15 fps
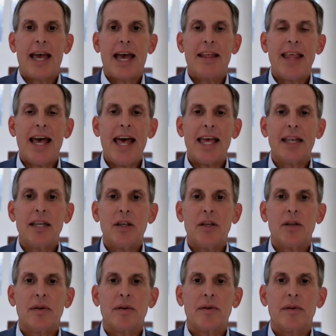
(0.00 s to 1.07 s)
And
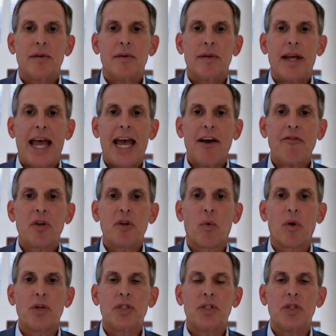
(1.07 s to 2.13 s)
then
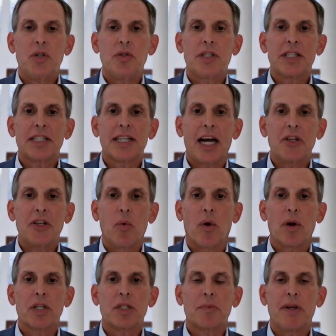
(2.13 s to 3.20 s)
afterwards, you decide you
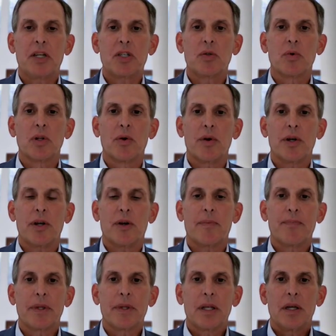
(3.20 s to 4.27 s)
want to speak to a
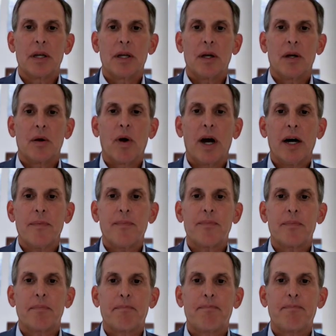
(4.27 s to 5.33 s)
lawyer.
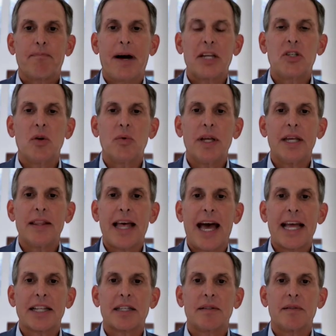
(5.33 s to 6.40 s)
Well, by doing
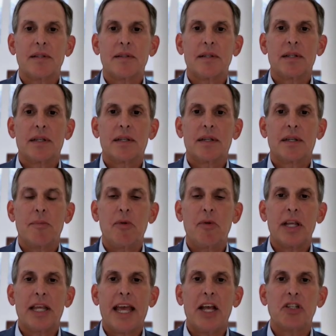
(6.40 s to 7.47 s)
that
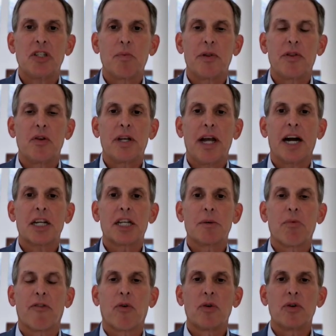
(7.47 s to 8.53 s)
communication with your doctor
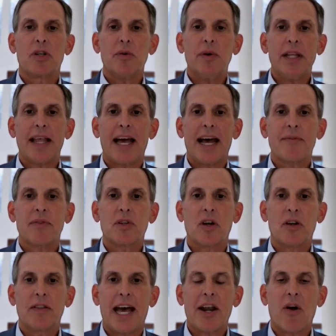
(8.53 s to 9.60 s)
before doing that,
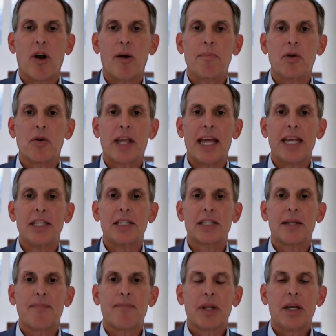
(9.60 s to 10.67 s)
could that harm your
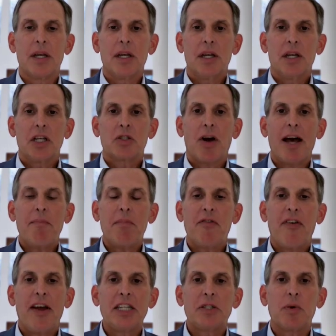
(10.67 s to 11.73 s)
case? So I've been
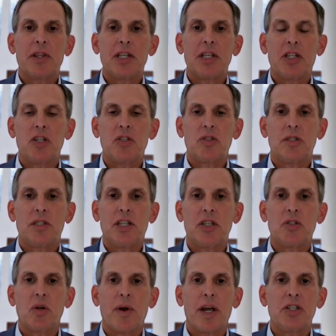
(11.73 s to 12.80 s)
faced with this
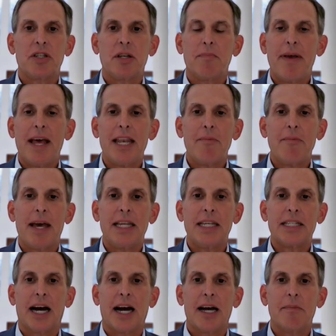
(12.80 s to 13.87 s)
situation many, many
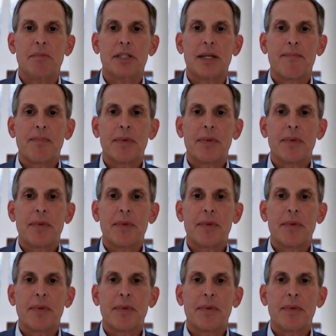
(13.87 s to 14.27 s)
times.